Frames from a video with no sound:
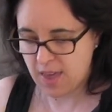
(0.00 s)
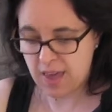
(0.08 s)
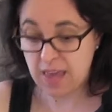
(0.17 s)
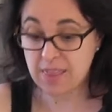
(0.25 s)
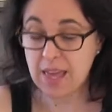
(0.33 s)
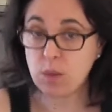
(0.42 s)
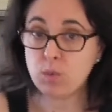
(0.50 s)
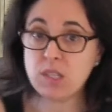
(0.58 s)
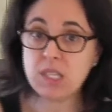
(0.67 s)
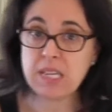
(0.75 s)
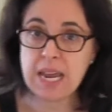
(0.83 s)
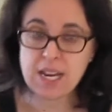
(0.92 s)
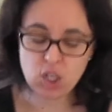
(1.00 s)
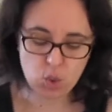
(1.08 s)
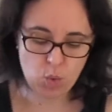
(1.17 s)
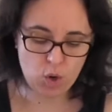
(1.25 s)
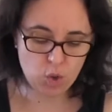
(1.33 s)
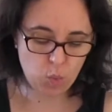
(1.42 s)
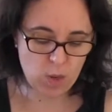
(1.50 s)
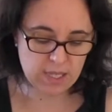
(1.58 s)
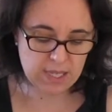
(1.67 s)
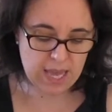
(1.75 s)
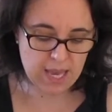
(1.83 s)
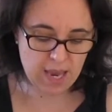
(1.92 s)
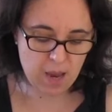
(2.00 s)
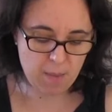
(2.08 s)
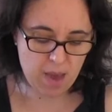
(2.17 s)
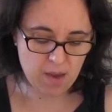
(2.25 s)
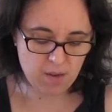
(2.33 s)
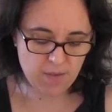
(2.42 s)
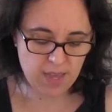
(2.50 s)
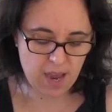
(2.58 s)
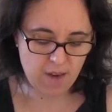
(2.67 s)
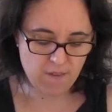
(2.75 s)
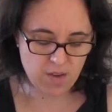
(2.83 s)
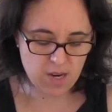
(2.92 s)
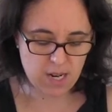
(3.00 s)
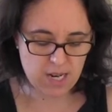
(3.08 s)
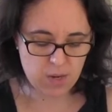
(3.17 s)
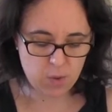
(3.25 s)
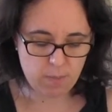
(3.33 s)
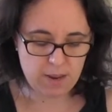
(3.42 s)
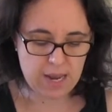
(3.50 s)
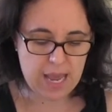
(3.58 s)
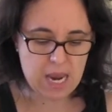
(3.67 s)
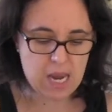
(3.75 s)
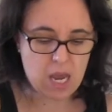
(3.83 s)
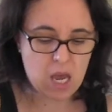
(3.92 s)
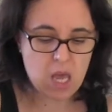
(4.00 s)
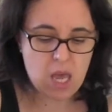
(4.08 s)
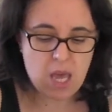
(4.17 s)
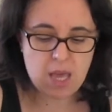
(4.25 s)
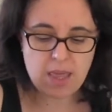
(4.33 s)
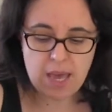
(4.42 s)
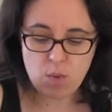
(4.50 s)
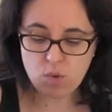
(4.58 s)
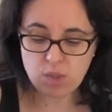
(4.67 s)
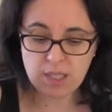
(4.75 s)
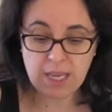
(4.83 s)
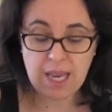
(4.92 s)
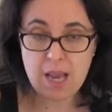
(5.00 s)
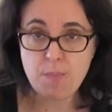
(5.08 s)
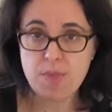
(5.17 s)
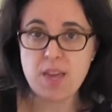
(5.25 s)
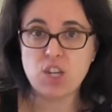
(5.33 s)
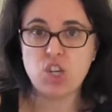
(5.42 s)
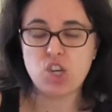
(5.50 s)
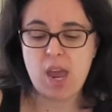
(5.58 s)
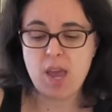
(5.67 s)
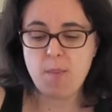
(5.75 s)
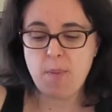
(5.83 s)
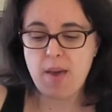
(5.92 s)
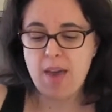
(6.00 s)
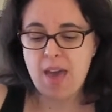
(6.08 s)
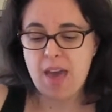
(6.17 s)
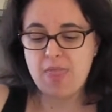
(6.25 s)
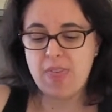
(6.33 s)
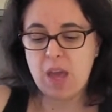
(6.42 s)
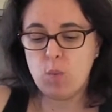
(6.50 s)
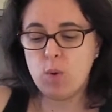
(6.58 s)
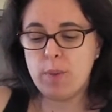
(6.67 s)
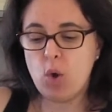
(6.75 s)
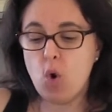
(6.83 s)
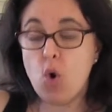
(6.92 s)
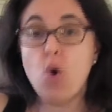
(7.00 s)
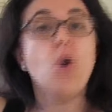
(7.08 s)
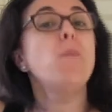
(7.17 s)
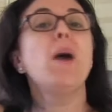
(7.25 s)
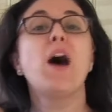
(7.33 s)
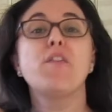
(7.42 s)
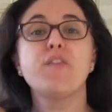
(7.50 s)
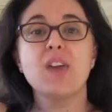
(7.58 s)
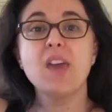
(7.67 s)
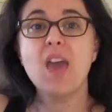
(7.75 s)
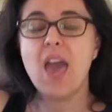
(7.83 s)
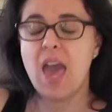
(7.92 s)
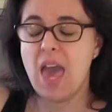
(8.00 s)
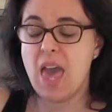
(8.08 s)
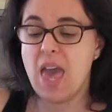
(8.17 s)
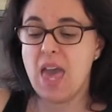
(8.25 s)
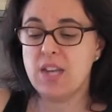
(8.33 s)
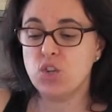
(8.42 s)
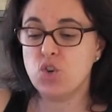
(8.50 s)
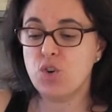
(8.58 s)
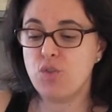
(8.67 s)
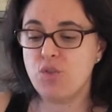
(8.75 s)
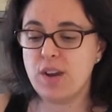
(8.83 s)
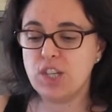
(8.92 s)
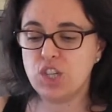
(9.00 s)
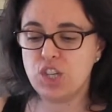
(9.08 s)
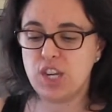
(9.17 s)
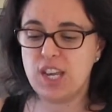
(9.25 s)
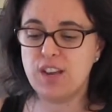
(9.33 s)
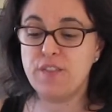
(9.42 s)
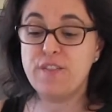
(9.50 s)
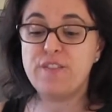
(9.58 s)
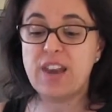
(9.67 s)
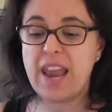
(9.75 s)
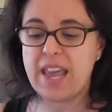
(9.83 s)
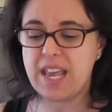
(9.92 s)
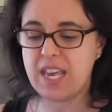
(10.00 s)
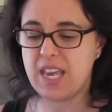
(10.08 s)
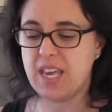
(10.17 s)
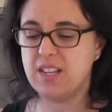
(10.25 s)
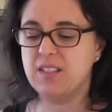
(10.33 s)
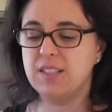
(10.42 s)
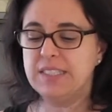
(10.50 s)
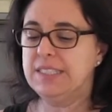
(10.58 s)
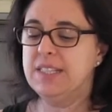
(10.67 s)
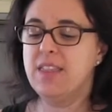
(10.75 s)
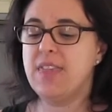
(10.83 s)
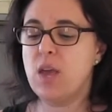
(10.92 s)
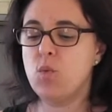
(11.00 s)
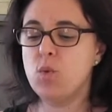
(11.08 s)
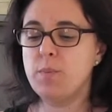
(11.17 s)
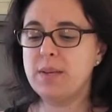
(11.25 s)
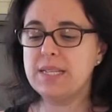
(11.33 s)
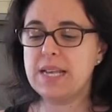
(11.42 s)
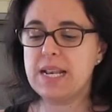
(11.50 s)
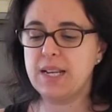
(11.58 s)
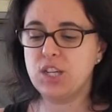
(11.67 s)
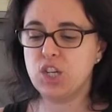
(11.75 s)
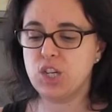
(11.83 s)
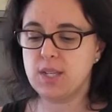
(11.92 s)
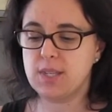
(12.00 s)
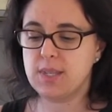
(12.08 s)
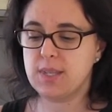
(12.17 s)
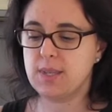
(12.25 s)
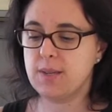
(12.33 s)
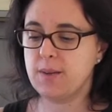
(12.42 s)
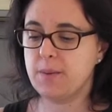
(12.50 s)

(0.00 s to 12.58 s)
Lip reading: And they will stay twirled. Once they come out of the oven a little bit later, they will keep their shape and they will be all puffy and crunchy and flaky, and they will be delicious.